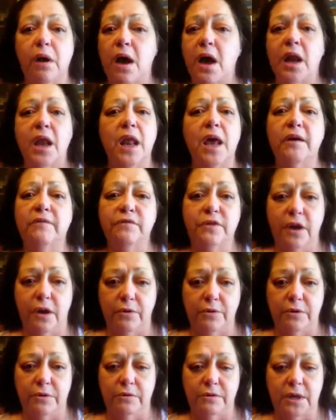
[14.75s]
I love
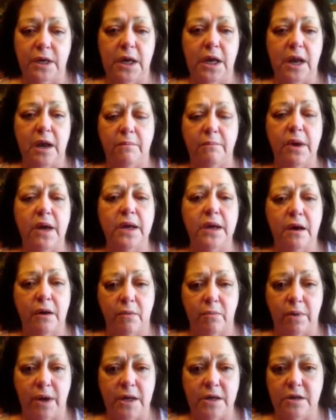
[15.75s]
yogurt, and I make
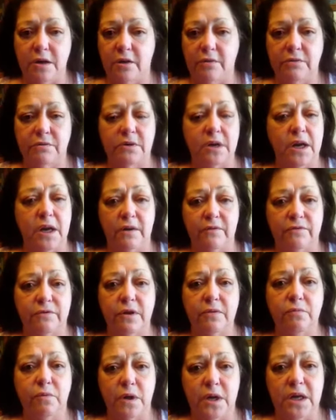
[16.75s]
homemade yogurt
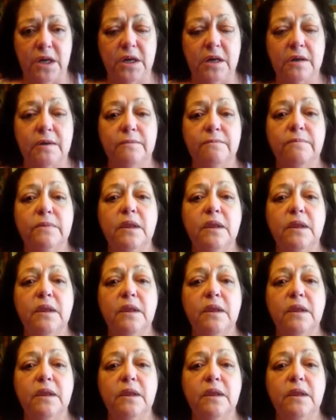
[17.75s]
every week.